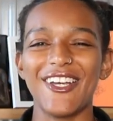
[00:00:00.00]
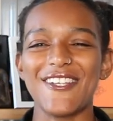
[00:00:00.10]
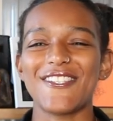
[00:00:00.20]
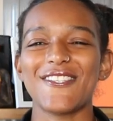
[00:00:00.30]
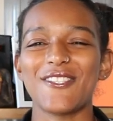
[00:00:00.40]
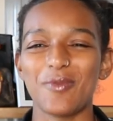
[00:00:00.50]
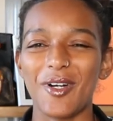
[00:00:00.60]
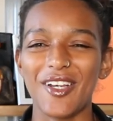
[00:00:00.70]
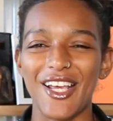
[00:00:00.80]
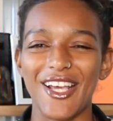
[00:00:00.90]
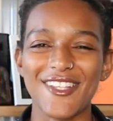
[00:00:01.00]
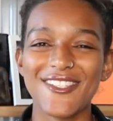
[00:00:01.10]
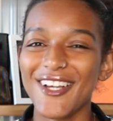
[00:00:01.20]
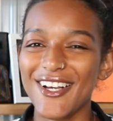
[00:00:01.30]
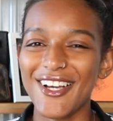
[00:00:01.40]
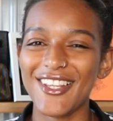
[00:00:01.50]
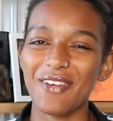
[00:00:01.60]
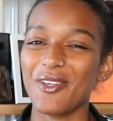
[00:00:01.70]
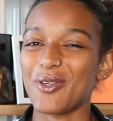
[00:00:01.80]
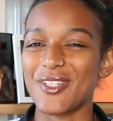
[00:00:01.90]
It is SwanXDon.
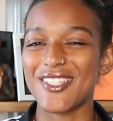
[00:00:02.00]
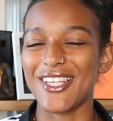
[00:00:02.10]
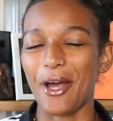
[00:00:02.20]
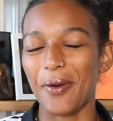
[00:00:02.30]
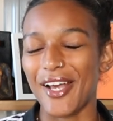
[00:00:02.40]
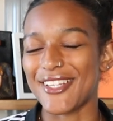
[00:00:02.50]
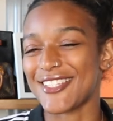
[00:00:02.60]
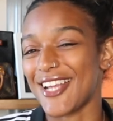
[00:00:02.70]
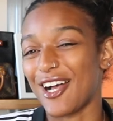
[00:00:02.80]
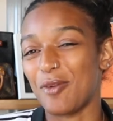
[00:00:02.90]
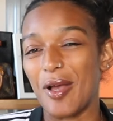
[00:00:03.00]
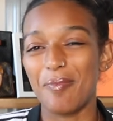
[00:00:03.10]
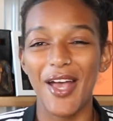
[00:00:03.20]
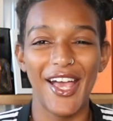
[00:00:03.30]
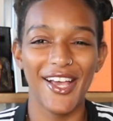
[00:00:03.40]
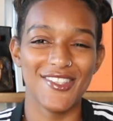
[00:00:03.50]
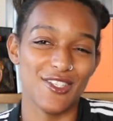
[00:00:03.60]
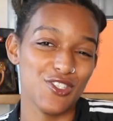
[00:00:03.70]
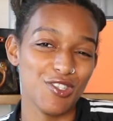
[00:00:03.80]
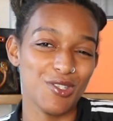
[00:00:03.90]
That way you can see how I style my bags
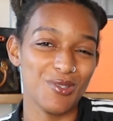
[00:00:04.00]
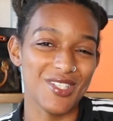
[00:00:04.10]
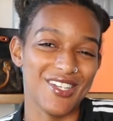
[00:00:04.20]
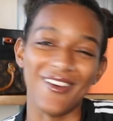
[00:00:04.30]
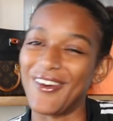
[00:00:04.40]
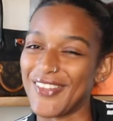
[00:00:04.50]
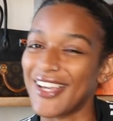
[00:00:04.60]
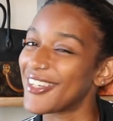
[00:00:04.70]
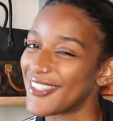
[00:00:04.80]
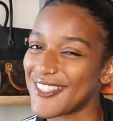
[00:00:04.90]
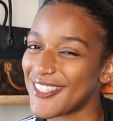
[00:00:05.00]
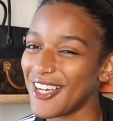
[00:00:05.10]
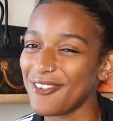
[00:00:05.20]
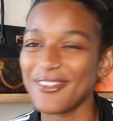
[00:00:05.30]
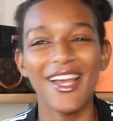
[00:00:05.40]
and shoes and all that good stuff.